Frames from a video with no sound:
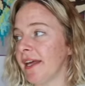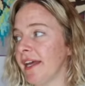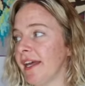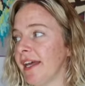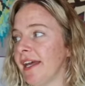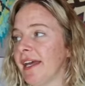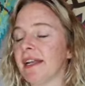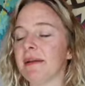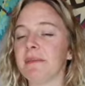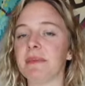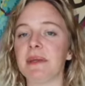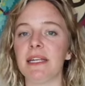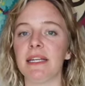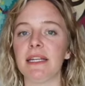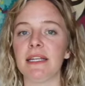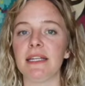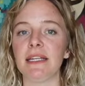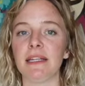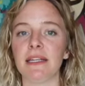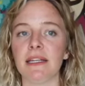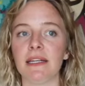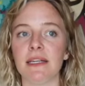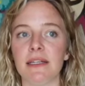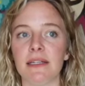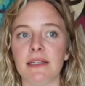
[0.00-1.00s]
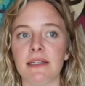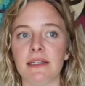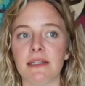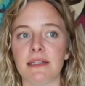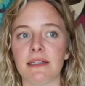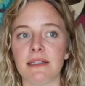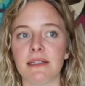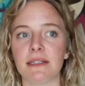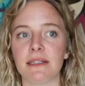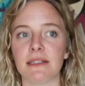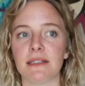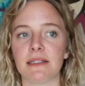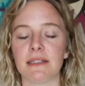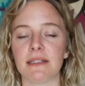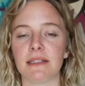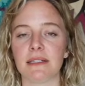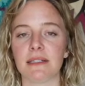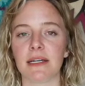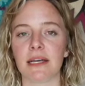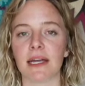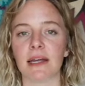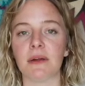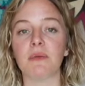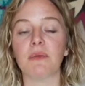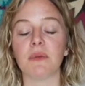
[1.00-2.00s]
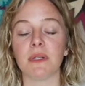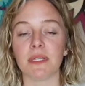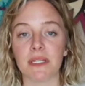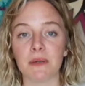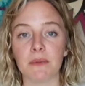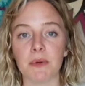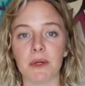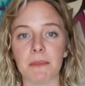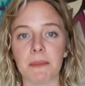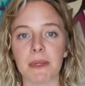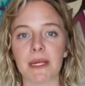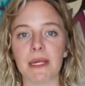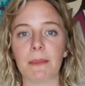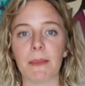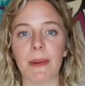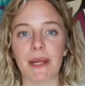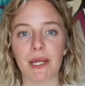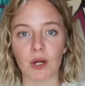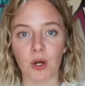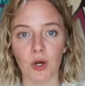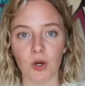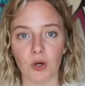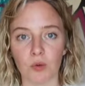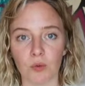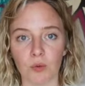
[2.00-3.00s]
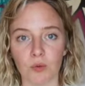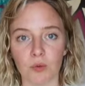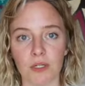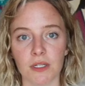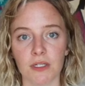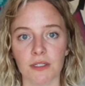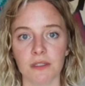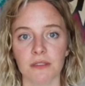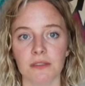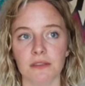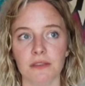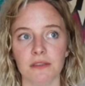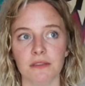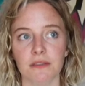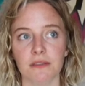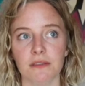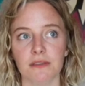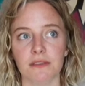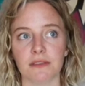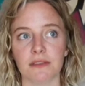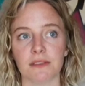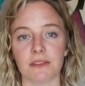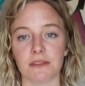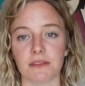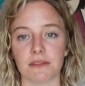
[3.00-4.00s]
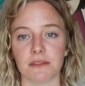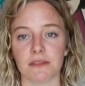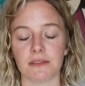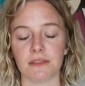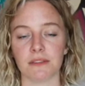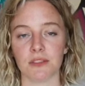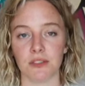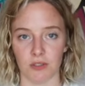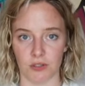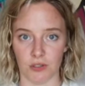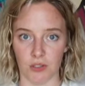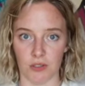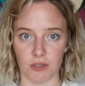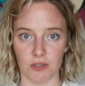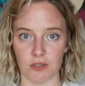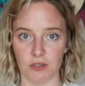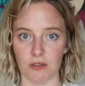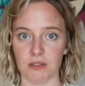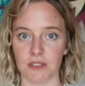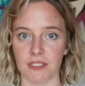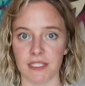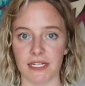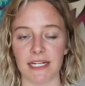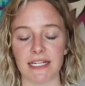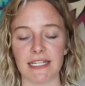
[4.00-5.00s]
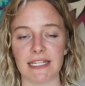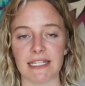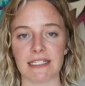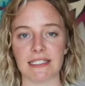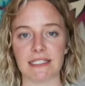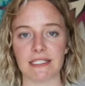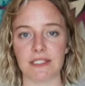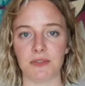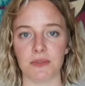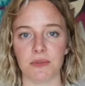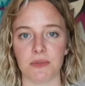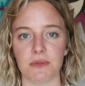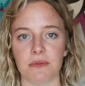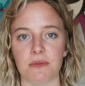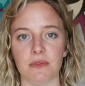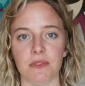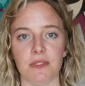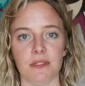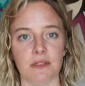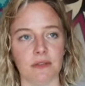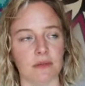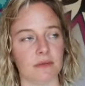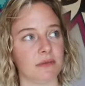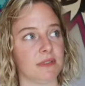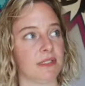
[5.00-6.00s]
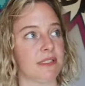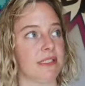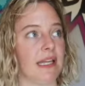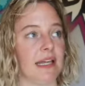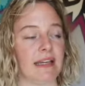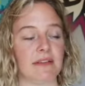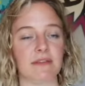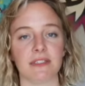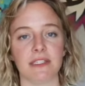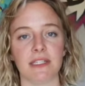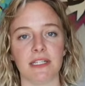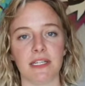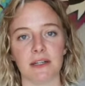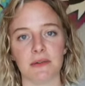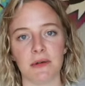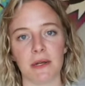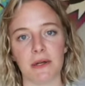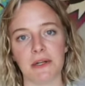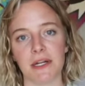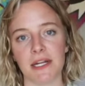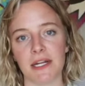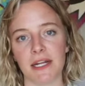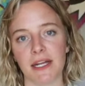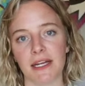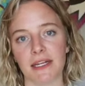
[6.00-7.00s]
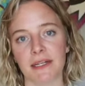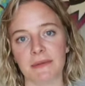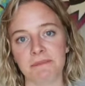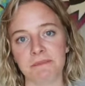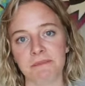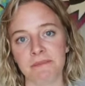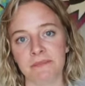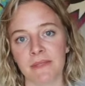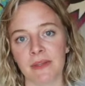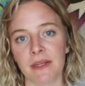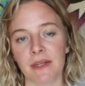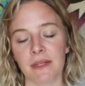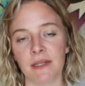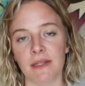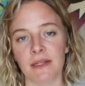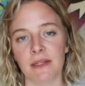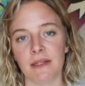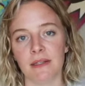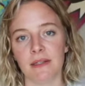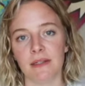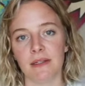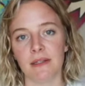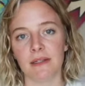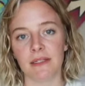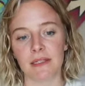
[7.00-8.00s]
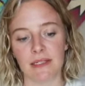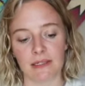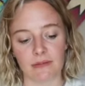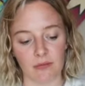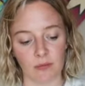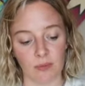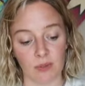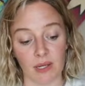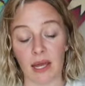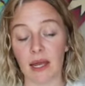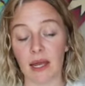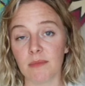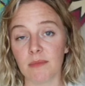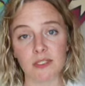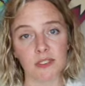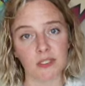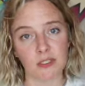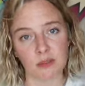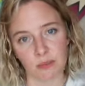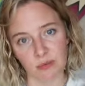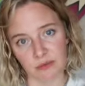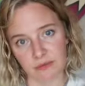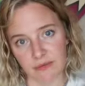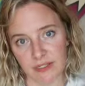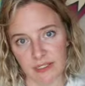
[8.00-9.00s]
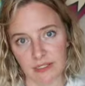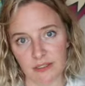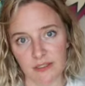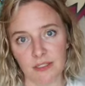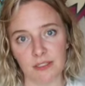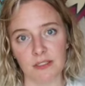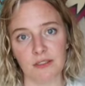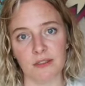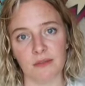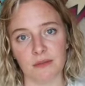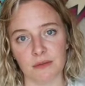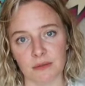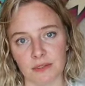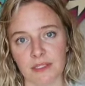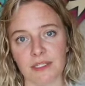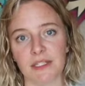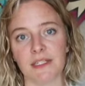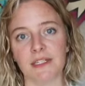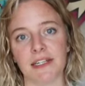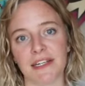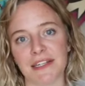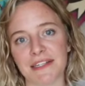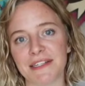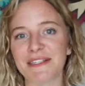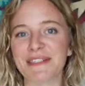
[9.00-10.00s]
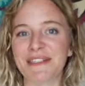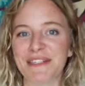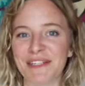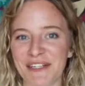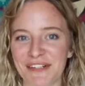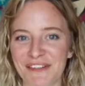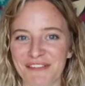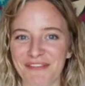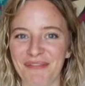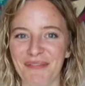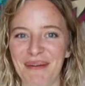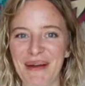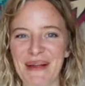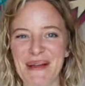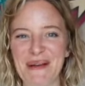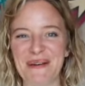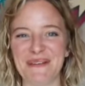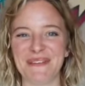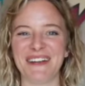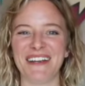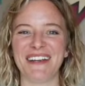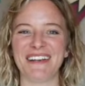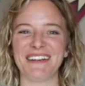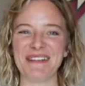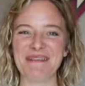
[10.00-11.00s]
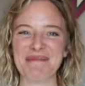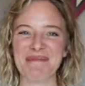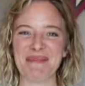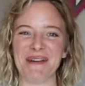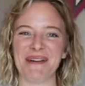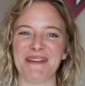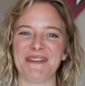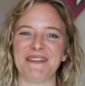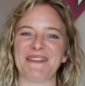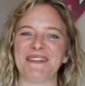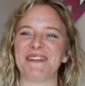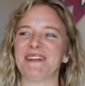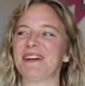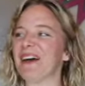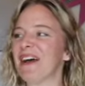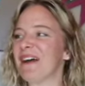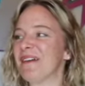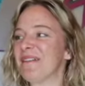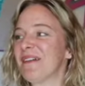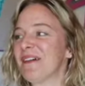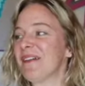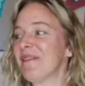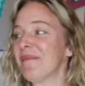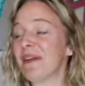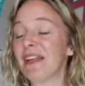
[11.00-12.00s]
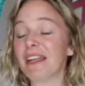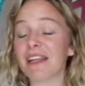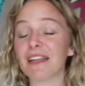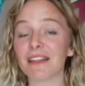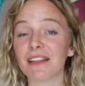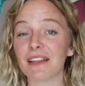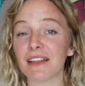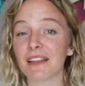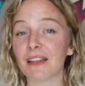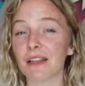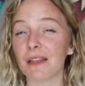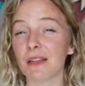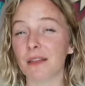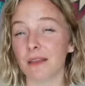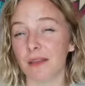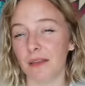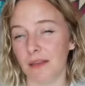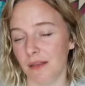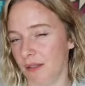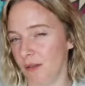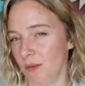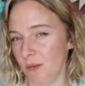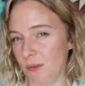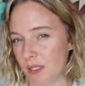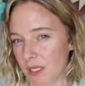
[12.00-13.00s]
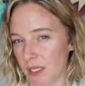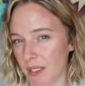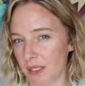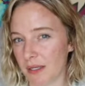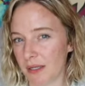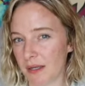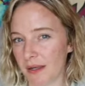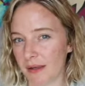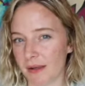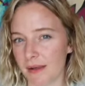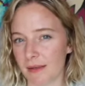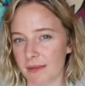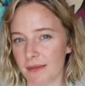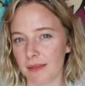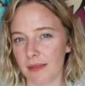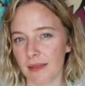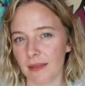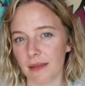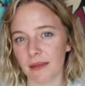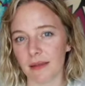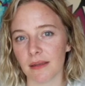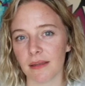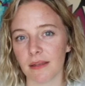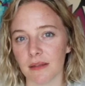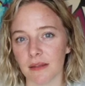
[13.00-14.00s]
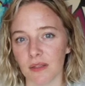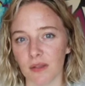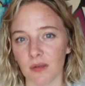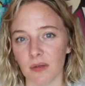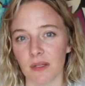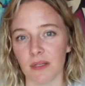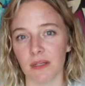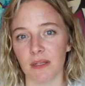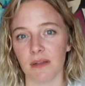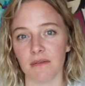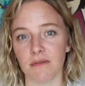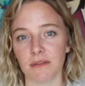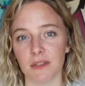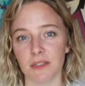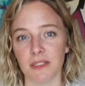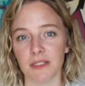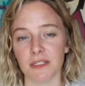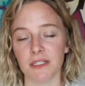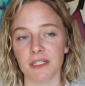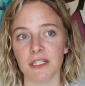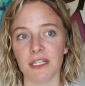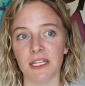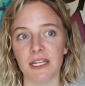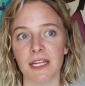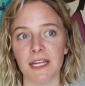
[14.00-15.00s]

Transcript: And I really want to make my own doll that I get to, you know, have sitting around and not give away. a super fan too, and I deserve my own Harry Potter doll. I want to make Luna, I think. Luna Lovegood.